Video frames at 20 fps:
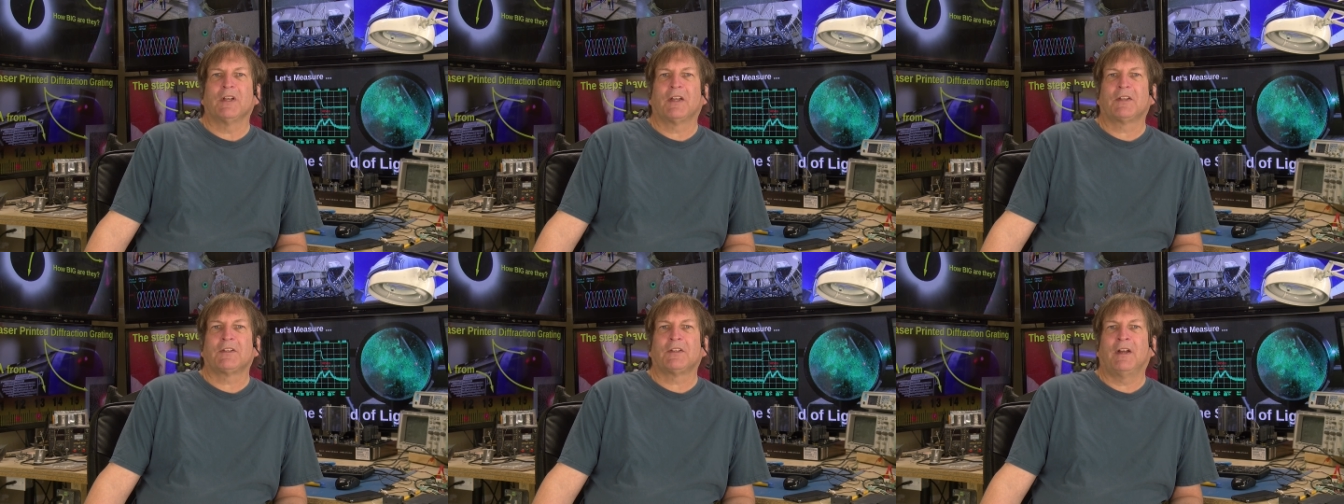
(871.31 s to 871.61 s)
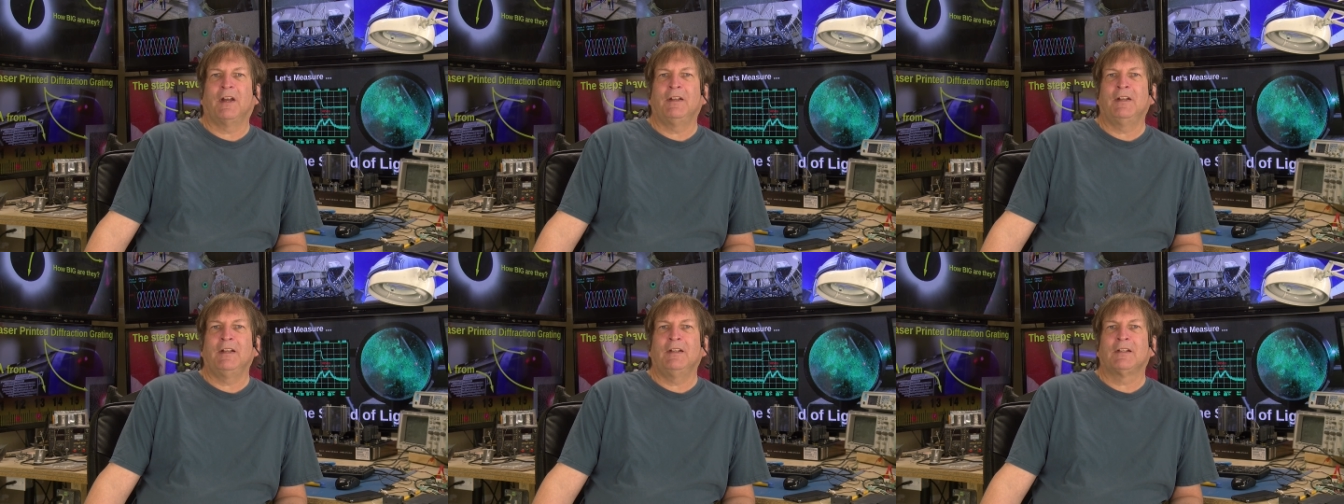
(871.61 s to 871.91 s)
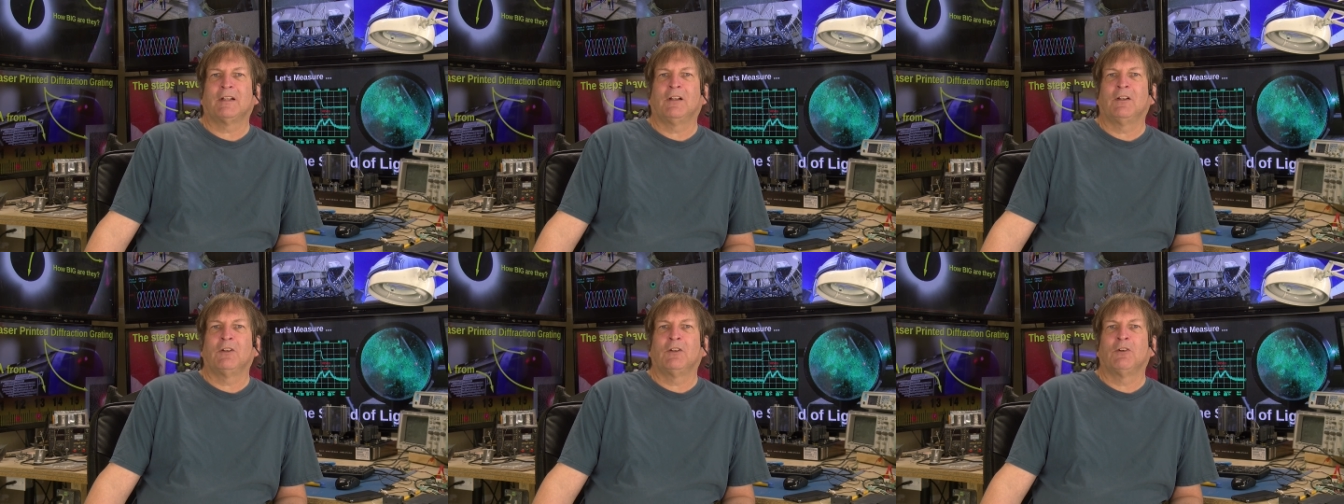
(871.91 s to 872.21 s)
a tiny
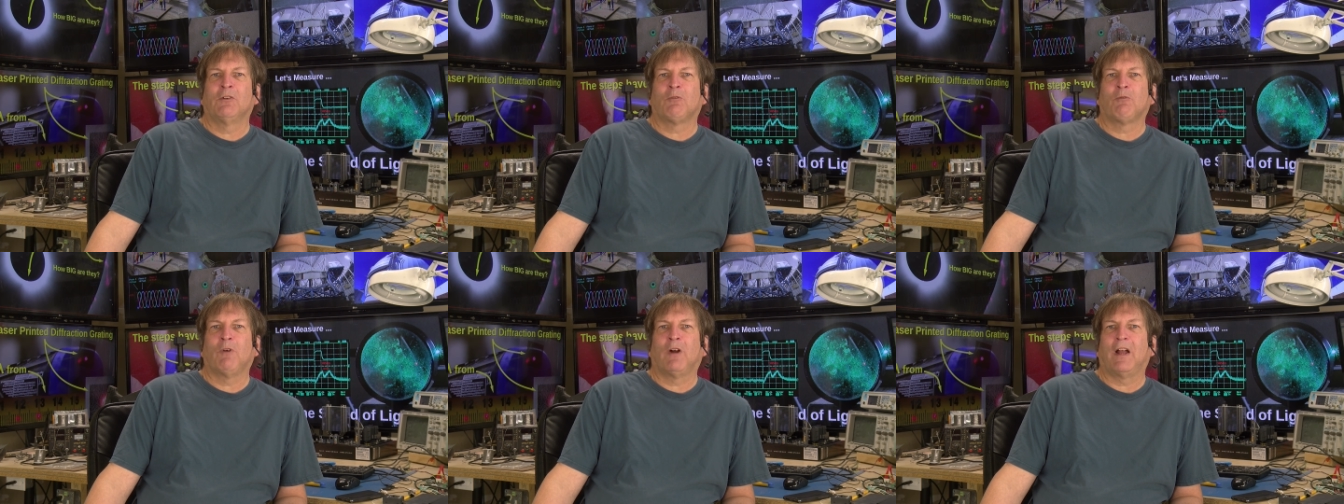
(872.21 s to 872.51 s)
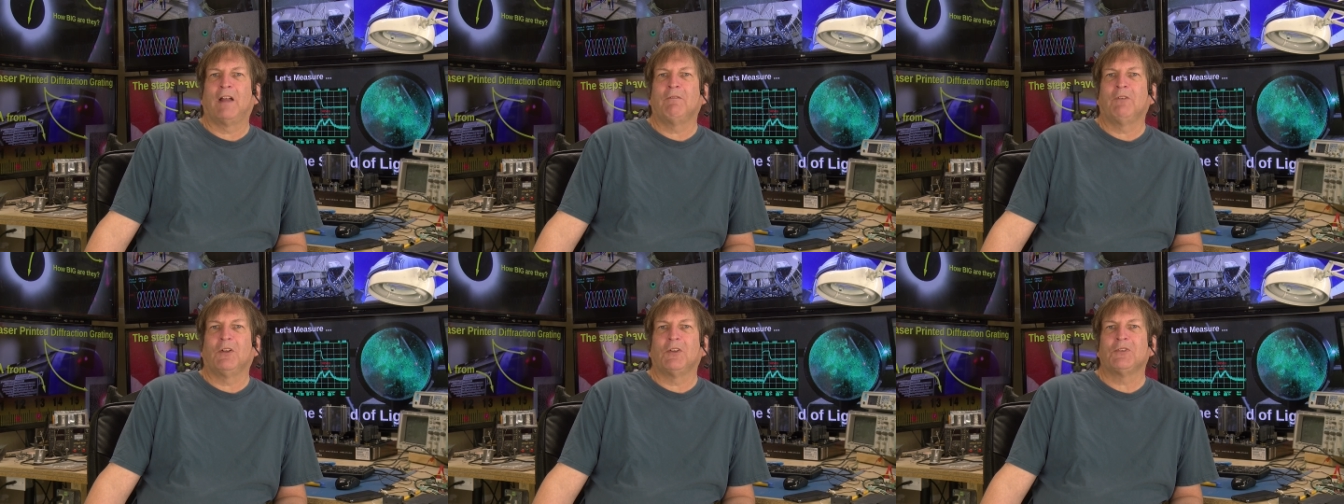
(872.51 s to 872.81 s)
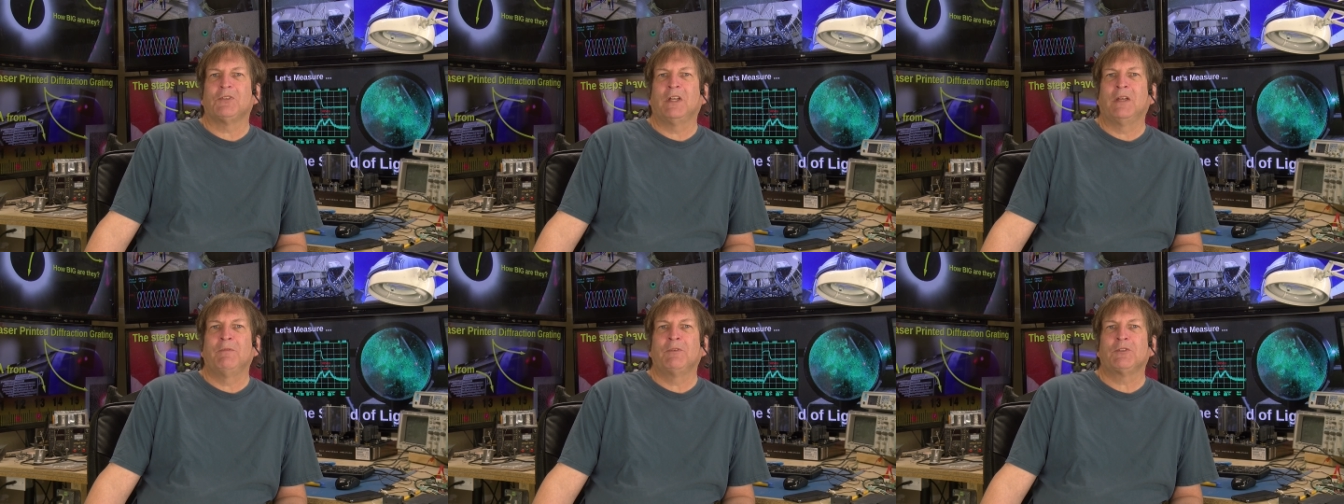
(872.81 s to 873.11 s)
little rival
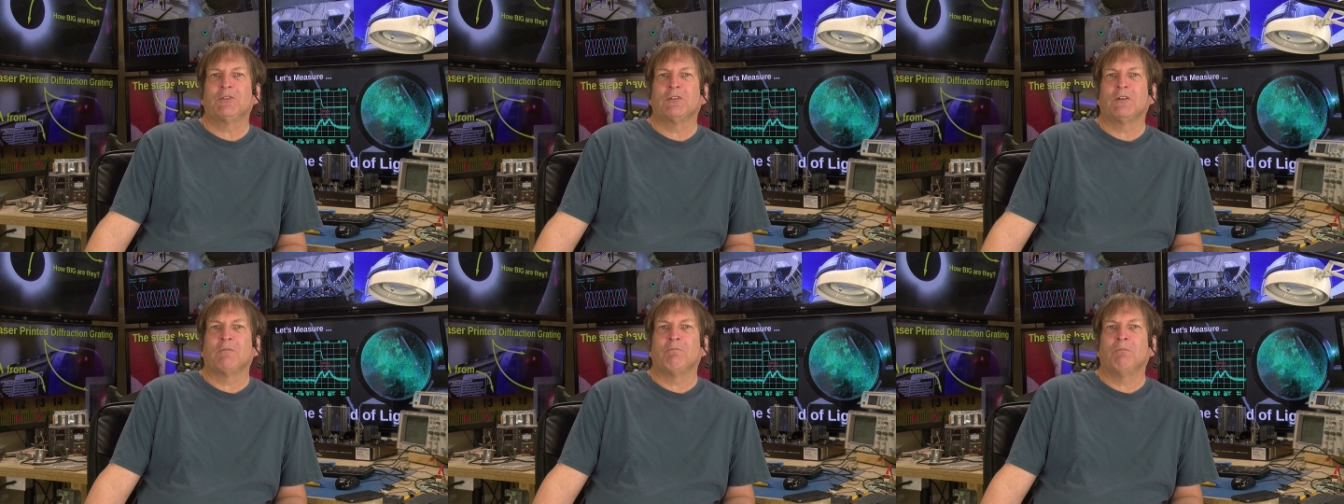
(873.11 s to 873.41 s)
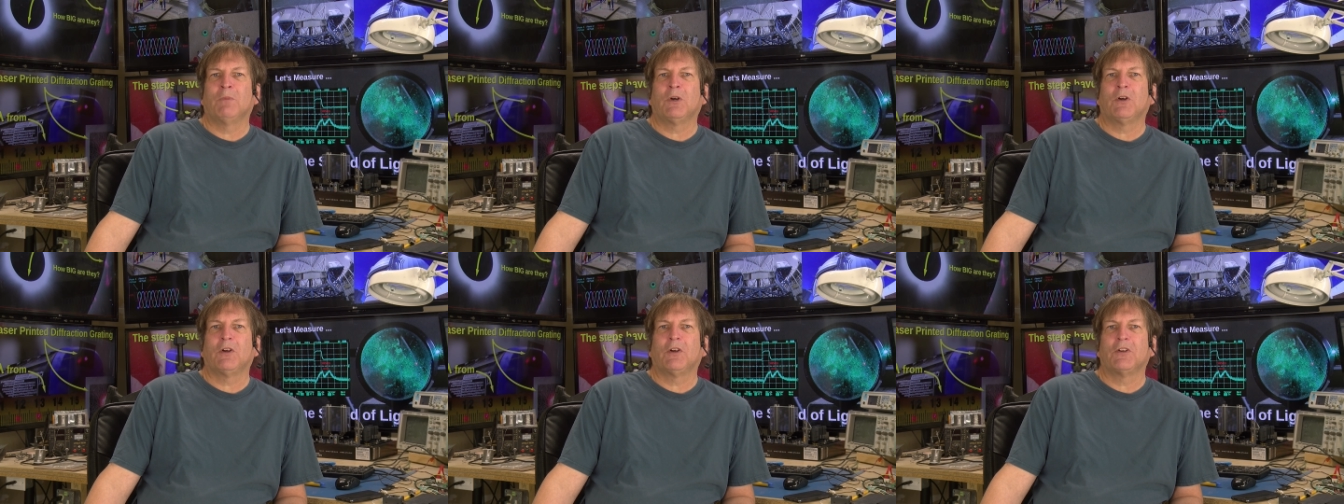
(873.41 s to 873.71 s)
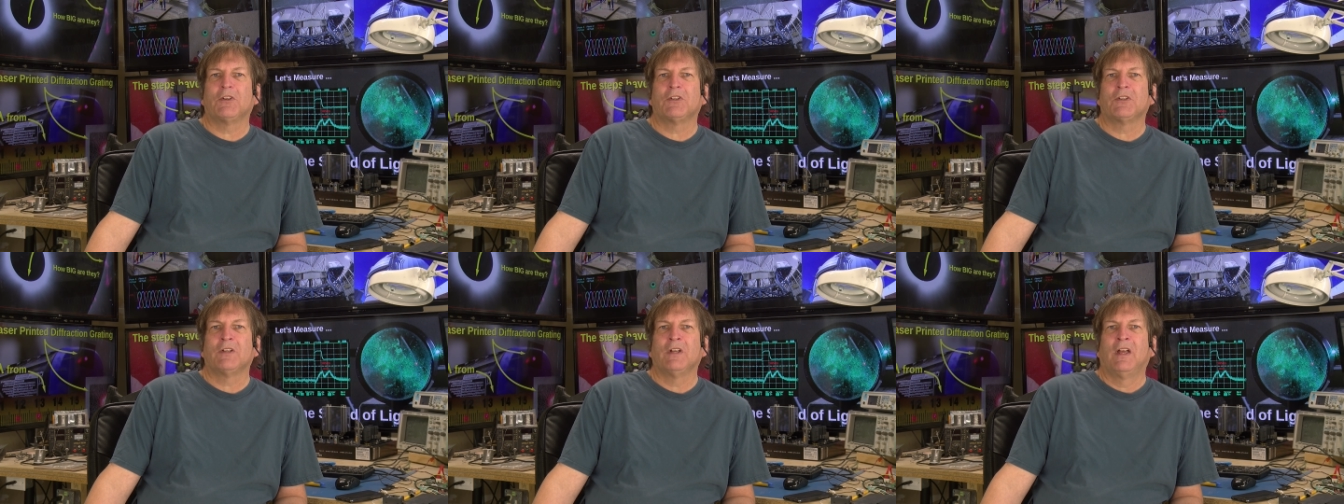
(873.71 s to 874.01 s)
seems to
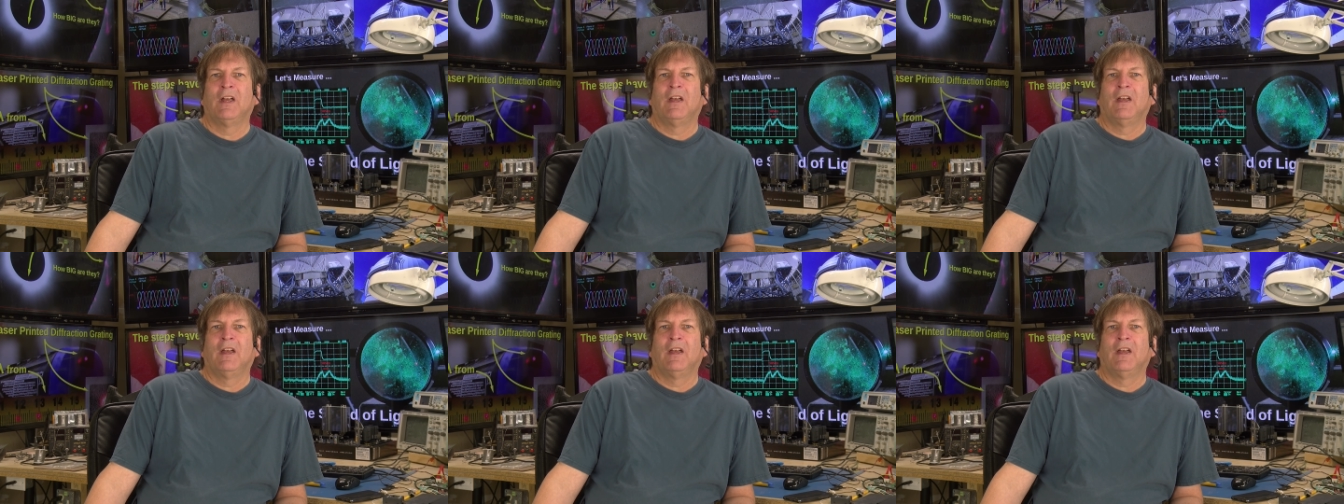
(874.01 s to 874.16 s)
emerge